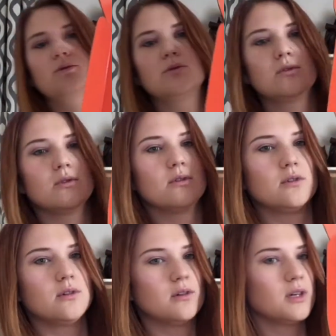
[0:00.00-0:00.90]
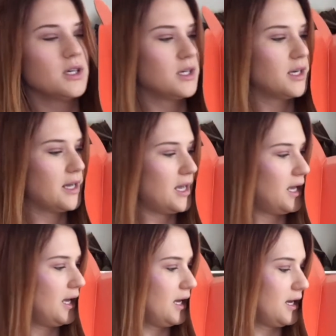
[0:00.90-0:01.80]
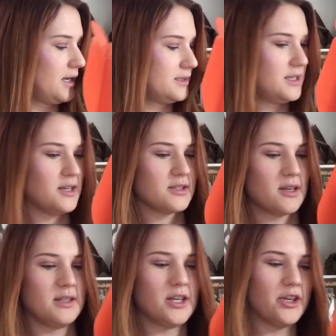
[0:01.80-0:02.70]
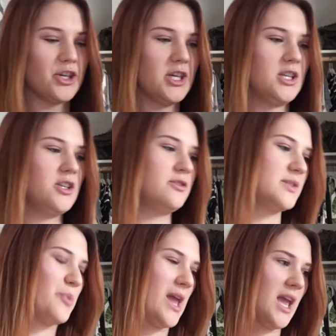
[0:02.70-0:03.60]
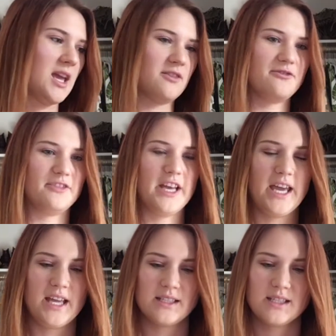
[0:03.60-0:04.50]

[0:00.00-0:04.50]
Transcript: Ooh. And here's our little good news pamphlet.